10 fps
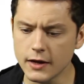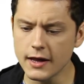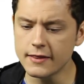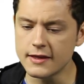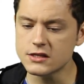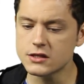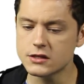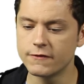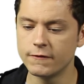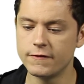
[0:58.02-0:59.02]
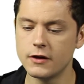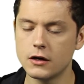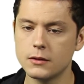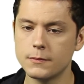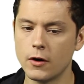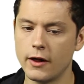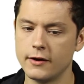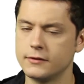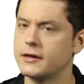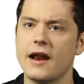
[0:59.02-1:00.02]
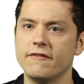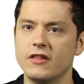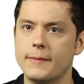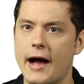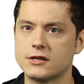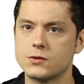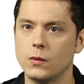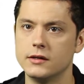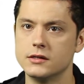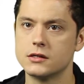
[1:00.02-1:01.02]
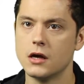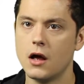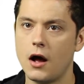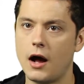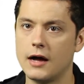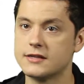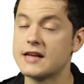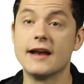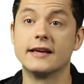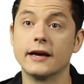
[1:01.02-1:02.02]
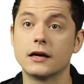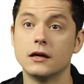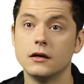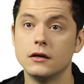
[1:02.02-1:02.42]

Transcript: In this film, and kind of in the past ones, Sidekick.